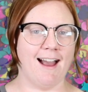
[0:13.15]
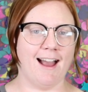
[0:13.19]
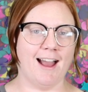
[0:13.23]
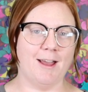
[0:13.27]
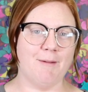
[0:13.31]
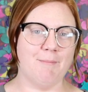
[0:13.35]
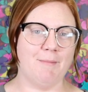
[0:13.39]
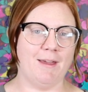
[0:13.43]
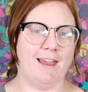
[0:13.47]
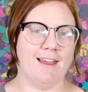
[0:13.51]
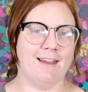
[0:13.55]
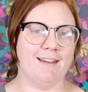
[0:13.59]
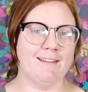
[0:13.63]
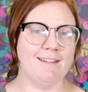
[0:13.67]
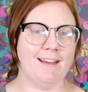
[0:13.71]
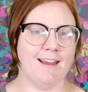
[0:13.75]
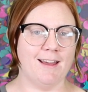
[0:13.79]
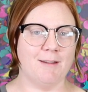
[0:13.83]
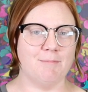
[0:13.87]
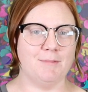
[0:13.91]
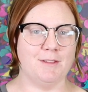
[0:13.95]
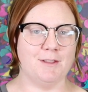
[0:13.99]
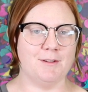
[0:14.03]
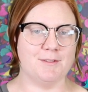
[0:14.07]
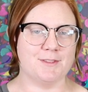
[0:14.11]
I'm Anne,
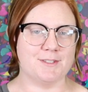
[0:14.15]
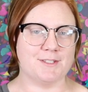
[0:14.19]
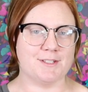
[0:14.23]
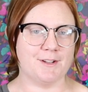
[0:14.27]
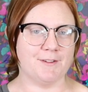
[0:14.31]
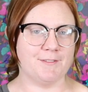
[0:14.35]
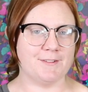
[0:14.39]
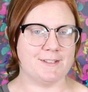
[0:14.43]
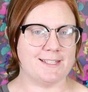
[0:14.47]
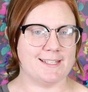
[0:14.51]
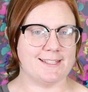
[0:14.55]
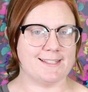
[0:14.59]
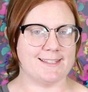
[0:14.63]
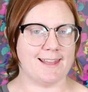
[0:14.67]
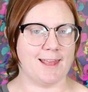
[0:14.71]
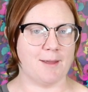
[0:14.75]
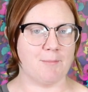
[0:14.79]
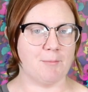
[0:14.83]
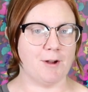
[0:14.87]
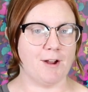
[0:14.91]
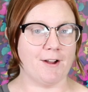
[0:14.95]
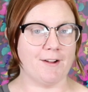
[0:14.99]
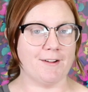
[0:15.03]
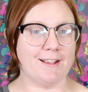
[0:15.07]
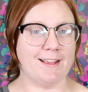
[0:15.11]
I'm the Youth Services
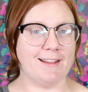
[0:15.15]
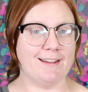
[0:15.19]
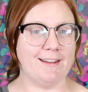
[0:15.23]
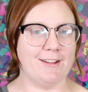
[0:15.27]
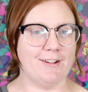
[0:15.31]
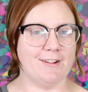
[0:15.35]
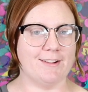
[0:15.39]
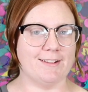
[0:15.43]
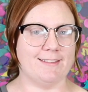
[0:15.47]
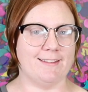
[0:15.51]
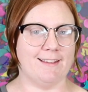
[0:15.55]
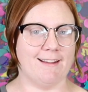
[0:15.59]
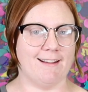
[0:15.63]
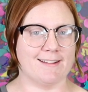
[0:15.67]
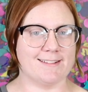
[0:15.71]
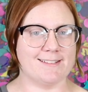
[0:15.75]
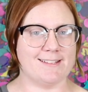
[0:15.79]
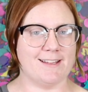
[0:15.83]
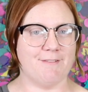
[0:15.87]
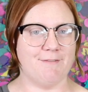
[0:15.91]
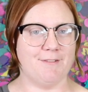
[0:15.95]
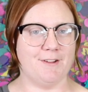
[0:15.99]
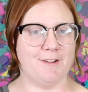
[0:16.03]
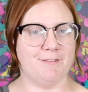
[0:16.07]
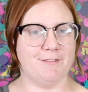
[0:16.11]
Librarian here at the
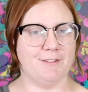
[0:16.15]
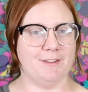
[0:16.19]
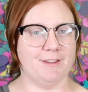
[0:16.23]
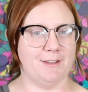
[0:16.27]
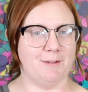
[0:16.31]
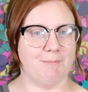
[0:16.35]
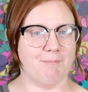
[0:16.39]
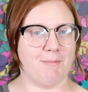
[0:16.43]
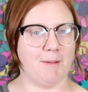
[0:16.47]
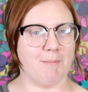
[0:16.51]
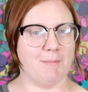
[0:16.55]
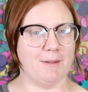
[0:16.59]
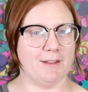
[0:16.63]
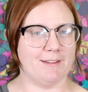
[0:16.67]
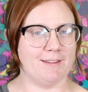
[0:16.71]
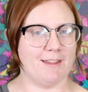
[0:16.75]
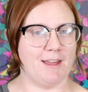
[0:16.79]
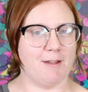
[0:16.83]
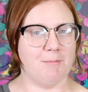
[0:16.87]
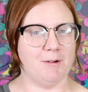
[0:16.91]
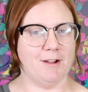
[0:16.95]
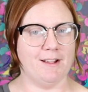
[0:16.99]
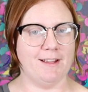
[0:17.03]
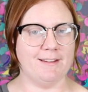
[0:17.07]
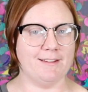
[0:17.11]
Octavia Fellin Public
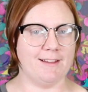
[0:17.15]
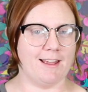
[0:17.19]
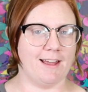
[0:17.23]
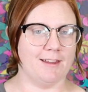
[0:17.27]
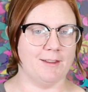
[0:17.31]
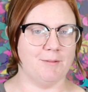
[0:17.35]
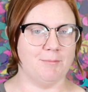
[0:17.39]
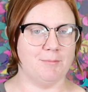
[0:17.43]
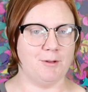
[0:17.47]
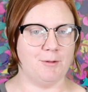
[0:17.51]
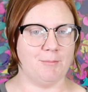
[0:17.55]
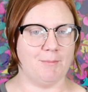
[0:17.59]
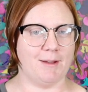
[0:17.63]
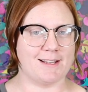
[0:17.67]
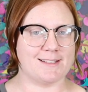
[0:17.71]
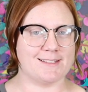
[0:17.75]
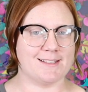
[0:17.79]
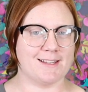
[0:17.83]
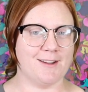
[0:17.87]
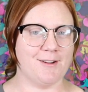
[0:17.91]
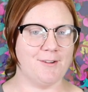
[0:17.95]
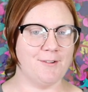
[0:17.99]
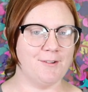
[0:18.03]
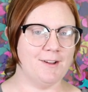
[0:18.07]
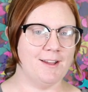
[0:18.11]
Library in Gallup, New
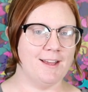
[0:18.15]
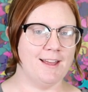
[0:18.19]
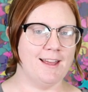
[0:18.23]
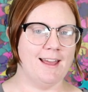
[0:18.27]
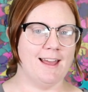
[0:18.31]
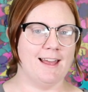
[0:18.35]
Mexico,